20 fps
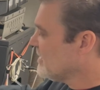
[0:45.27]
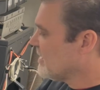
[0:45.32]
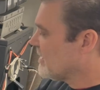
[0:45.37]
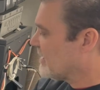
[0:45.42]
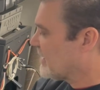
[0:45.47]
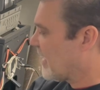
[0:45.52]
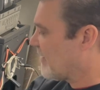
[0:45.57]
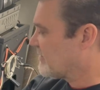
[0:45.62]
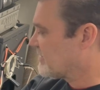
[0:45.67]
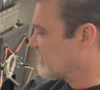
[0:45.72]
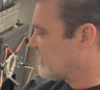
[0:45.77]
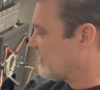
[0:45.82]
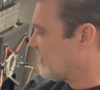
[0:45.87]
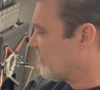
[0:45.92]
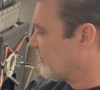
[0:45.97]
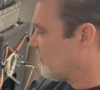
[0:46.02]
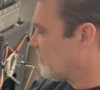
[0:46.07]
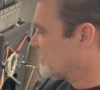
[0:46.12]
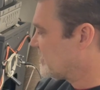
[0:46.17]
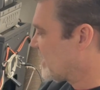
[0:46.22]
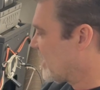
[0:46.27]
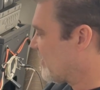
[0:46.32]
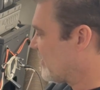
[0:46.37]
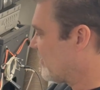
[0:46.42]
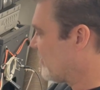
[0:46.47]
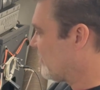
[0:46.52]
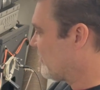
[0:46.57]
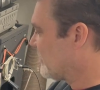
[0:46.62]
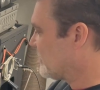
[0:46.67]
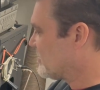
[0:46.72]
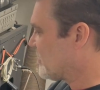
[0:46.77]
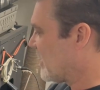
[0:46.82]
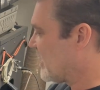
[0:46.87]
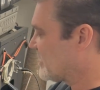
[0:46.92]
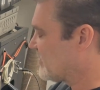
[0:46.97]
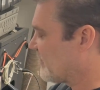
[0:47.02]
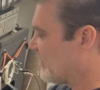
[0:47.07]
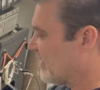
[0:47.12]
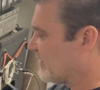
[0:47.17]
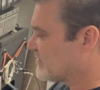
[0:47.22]
And obviously all the ones down here are the
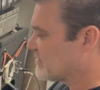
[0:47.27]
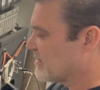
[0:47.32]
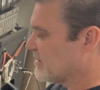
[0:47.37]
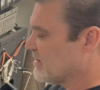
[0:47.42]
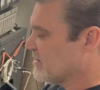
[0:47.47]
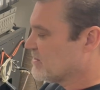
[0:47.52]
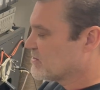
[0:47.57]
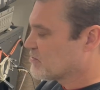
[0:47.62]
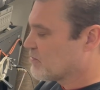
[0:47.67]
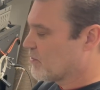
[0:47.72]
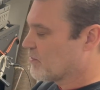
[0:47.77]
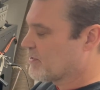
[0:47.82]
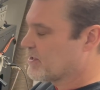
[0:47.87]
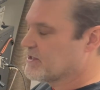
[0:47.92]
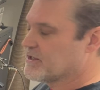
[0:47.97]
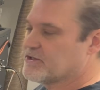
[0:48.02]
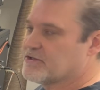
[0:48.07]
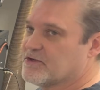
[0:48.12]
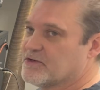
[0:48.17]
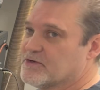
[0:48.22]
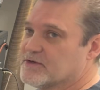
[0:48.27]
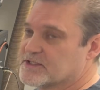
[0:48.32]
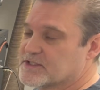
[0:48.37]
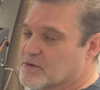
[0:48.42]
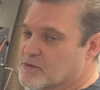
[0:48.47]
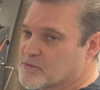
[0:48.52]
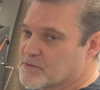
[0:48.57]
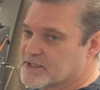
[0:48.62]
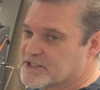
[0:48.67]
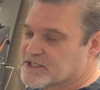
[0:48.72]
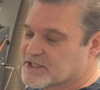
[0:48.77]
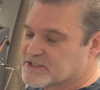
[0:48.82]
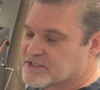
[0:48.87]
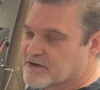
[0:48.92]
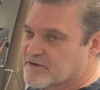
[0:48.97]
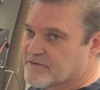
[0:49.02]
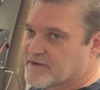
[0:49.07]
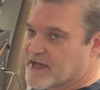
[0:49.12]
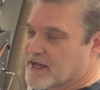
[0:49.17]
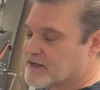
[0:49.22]
exhaust valves. So what we're gonna do is that when we adjust
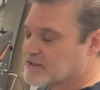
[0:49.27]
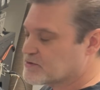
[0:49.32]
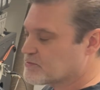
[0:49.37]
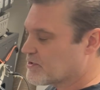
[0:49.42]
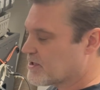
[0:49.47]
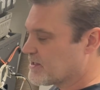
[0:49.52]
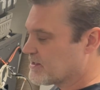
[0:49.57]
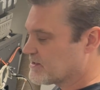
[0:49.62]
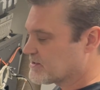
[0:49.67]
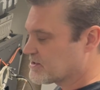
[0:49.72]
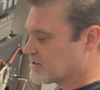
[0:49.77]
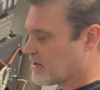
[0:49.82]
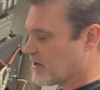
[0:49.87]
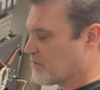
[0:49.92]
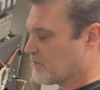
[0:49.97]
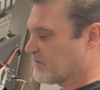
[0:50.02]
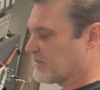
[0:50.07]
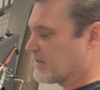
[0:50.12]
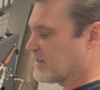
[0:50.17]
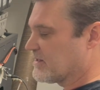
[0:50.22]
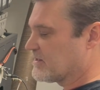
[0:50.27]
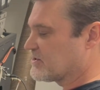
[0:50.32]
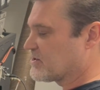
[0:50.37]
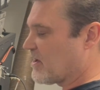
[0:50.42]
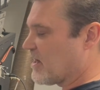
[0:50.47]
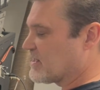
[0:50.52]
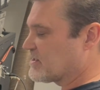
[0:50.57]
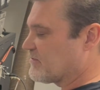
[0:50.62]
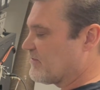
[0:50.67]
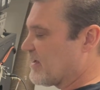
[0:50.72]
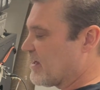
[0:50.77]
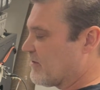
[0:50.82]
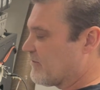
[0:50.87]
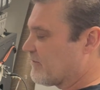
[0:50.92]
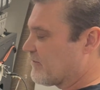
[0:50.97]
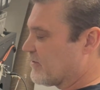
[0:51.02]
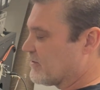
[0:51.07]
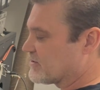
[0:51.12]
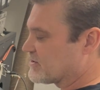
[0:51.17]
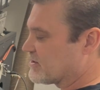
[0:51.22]
our valves, we're gonna start with the exhaust valve
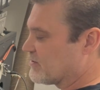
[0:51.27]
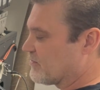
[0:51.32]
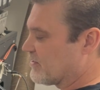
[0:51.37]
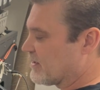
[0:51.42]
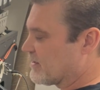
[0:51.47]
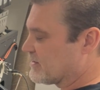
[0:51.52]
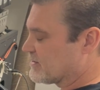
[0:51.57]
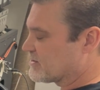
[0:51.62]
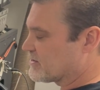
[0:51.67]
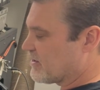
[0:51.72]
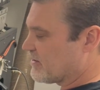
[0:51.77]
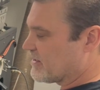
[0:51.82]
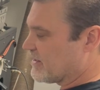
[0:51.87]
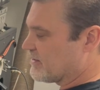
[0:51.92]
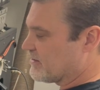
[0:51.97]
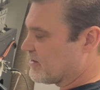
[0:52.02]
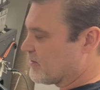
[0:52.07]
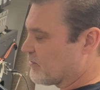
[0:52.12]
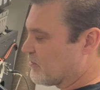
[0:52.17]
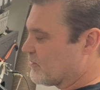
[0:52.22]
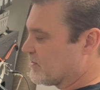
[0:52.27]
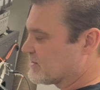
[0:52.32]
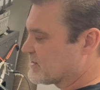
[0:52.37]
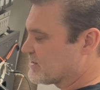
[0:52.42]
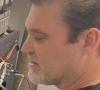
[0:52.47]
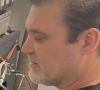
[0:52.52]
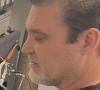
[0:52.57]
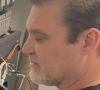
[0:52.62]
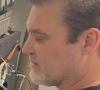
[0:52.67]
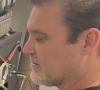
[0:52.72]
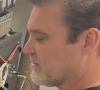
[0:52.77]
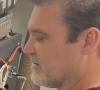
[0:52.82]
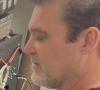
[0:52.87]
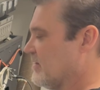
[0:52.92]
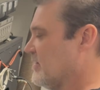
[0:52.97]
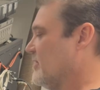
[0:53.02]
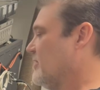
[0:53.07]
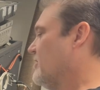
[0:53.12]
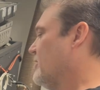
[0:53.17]
first. We're gonna start on the number 1 cylinder.